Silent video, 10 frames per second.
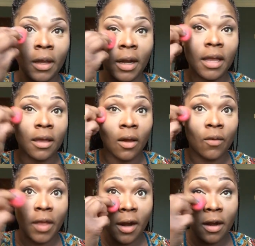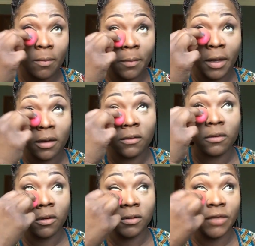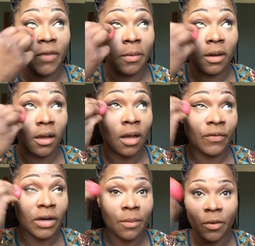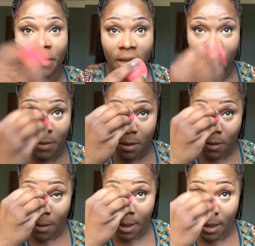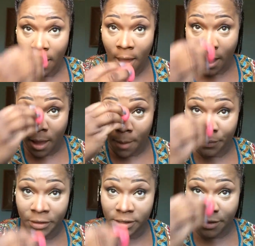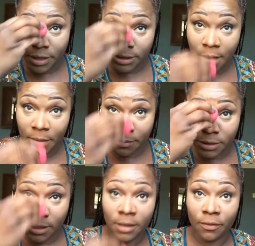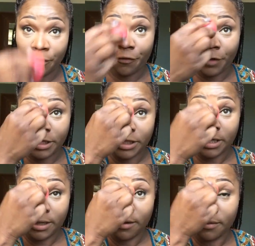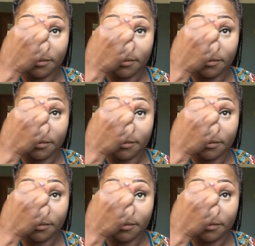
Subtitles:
And I go there, but who knows if I'm gonna cover it up with makeup, okay? This is already done, but I'm just gonna refresh it.